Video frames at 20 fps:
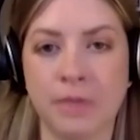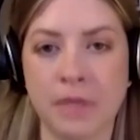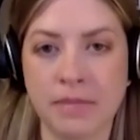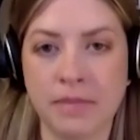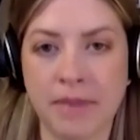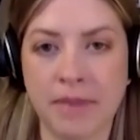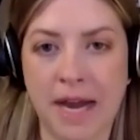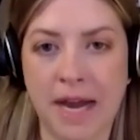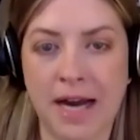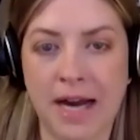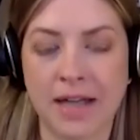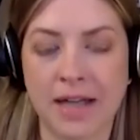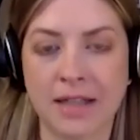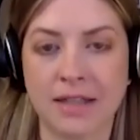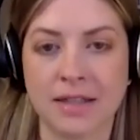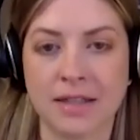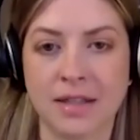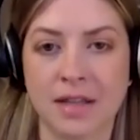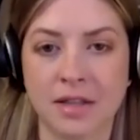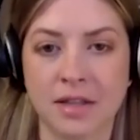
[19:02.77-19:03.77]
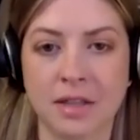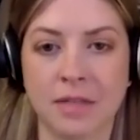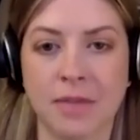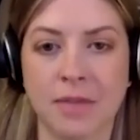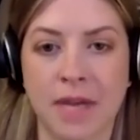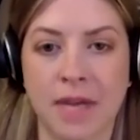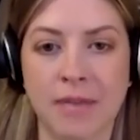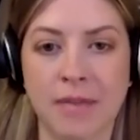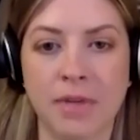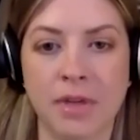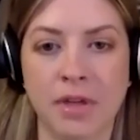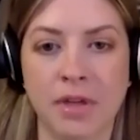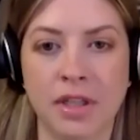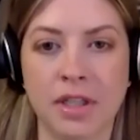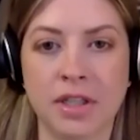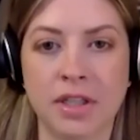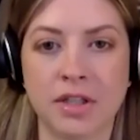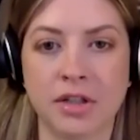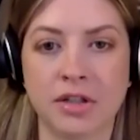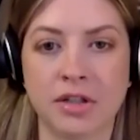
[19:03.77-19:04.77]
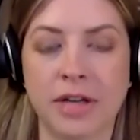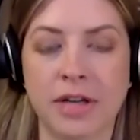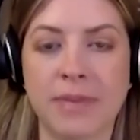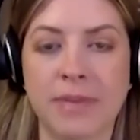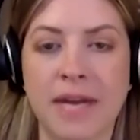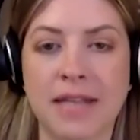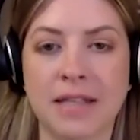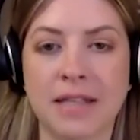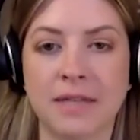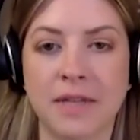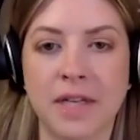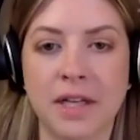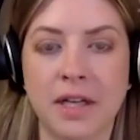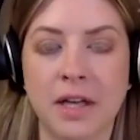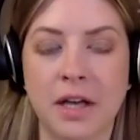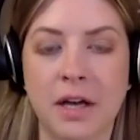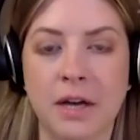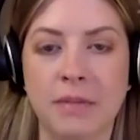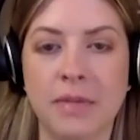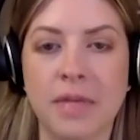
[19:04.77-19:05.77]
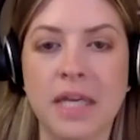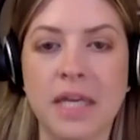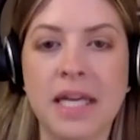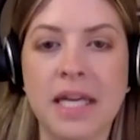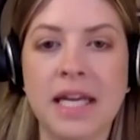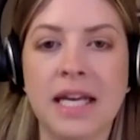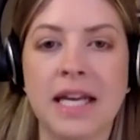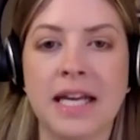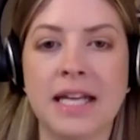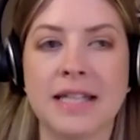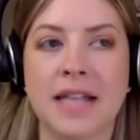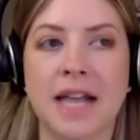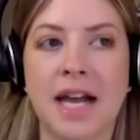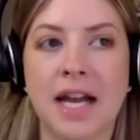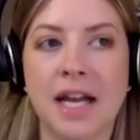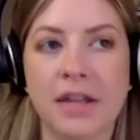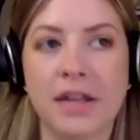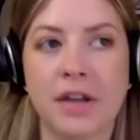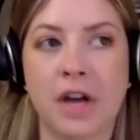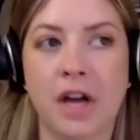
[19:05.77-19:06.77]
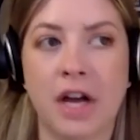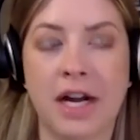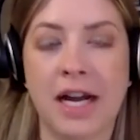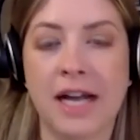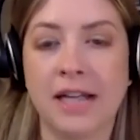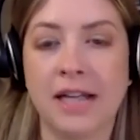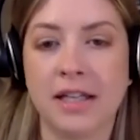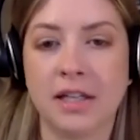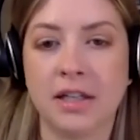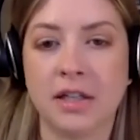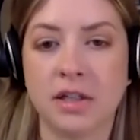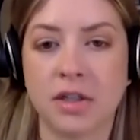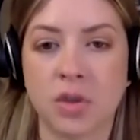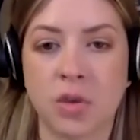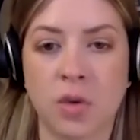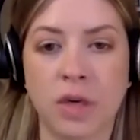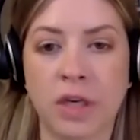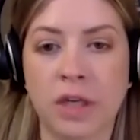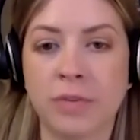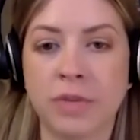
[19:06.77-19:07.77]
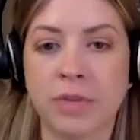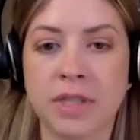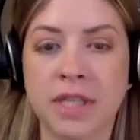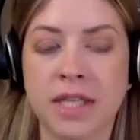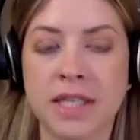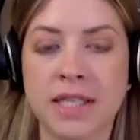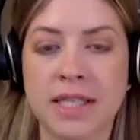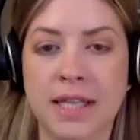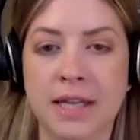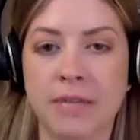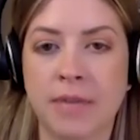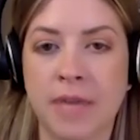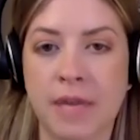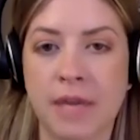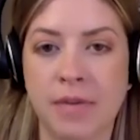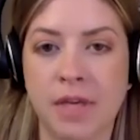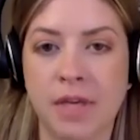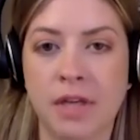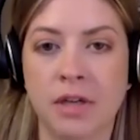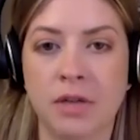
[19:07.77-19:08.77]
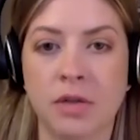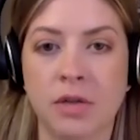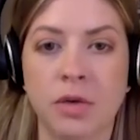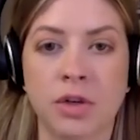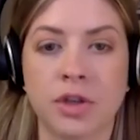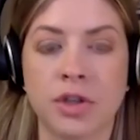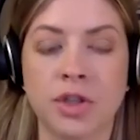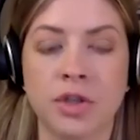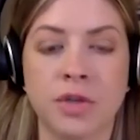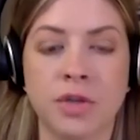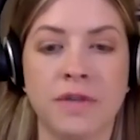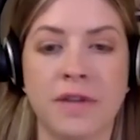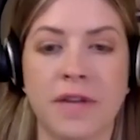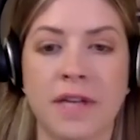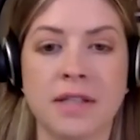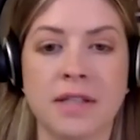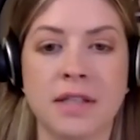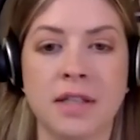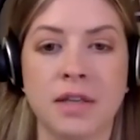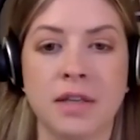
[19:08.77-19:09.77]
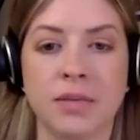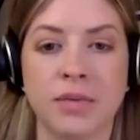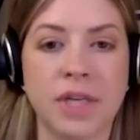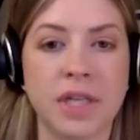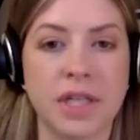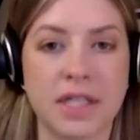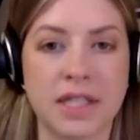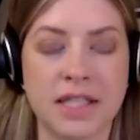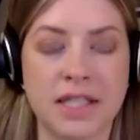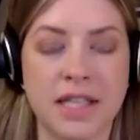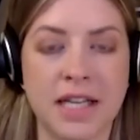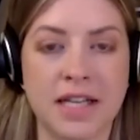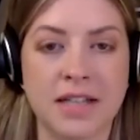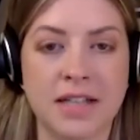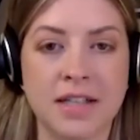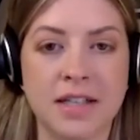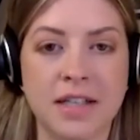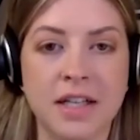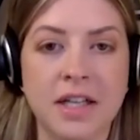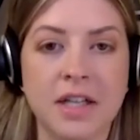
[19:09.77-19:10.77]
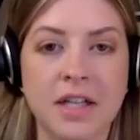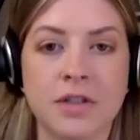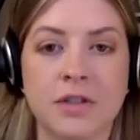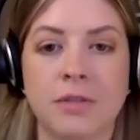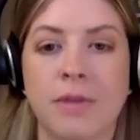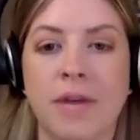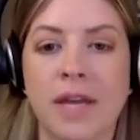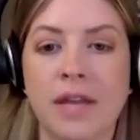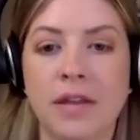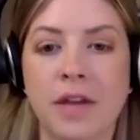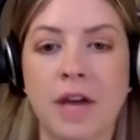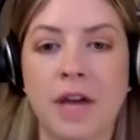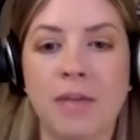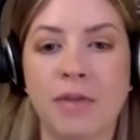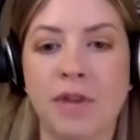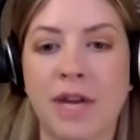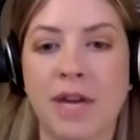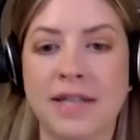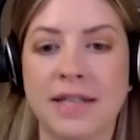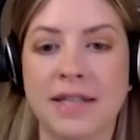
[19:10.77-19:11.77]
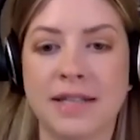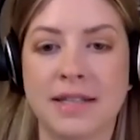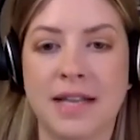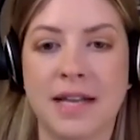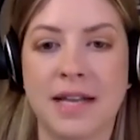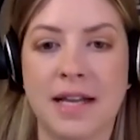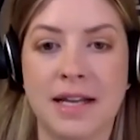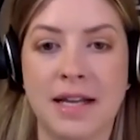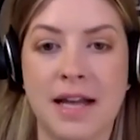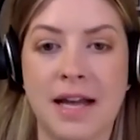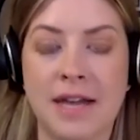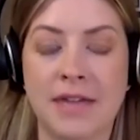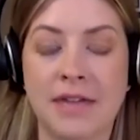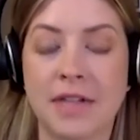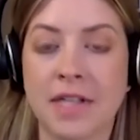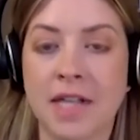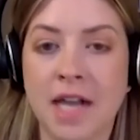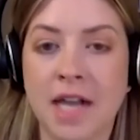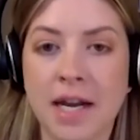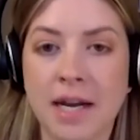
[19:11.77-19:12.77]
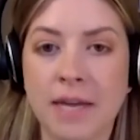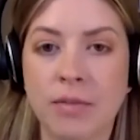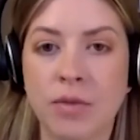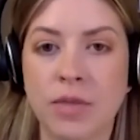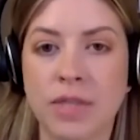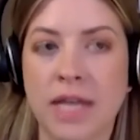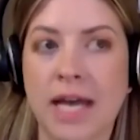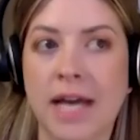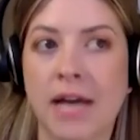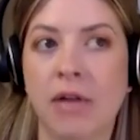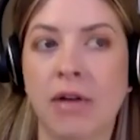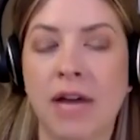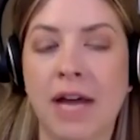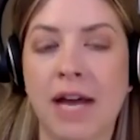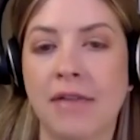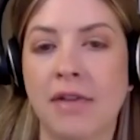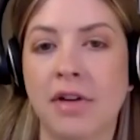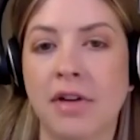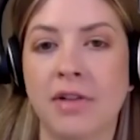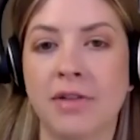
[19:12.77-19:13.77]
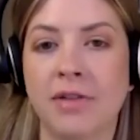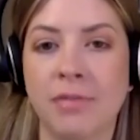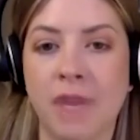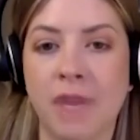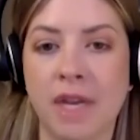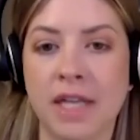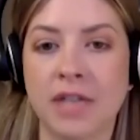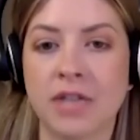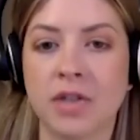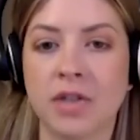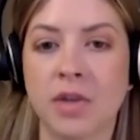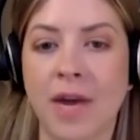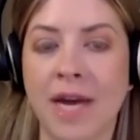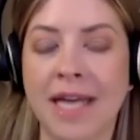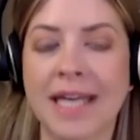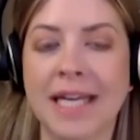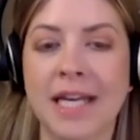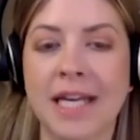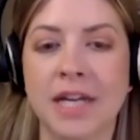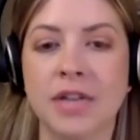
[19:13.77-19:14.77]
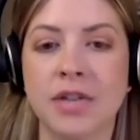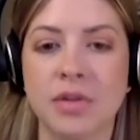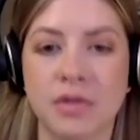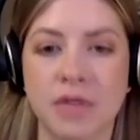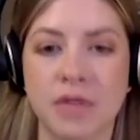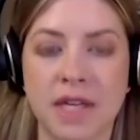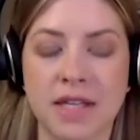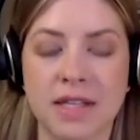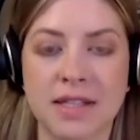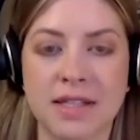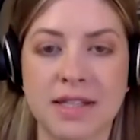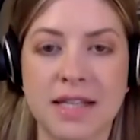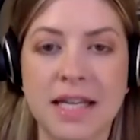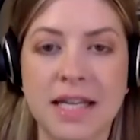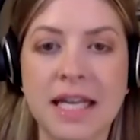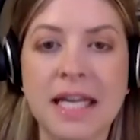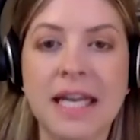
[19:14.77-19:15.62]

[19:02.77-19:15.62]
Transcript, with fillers: me back and stunted my ability to create passive income is I thought I needed a twenty percent down payment in order to invest in real estate. So my thought process at the time was, I don't have enough money, so I can't do this.